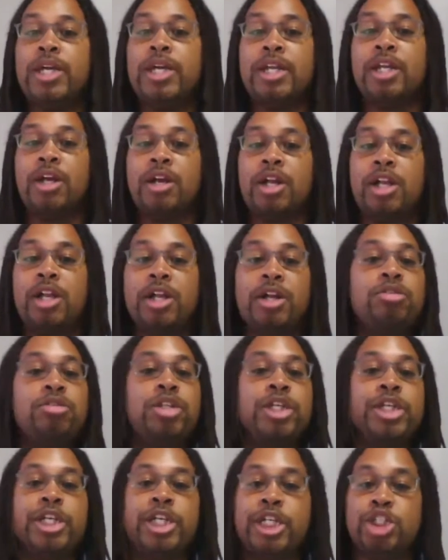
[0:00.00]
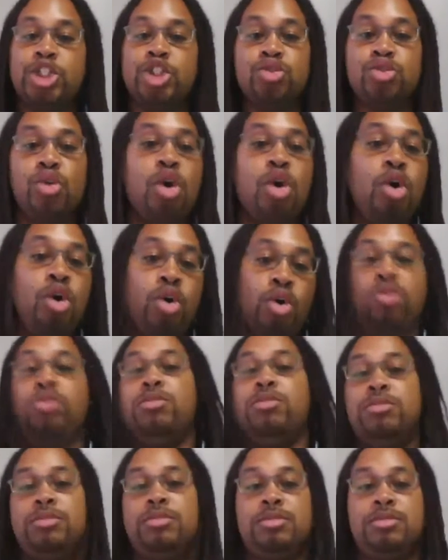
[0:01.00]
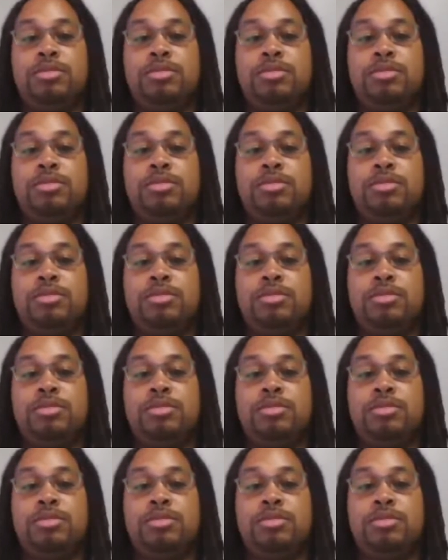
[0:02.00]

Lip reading: can clearly control,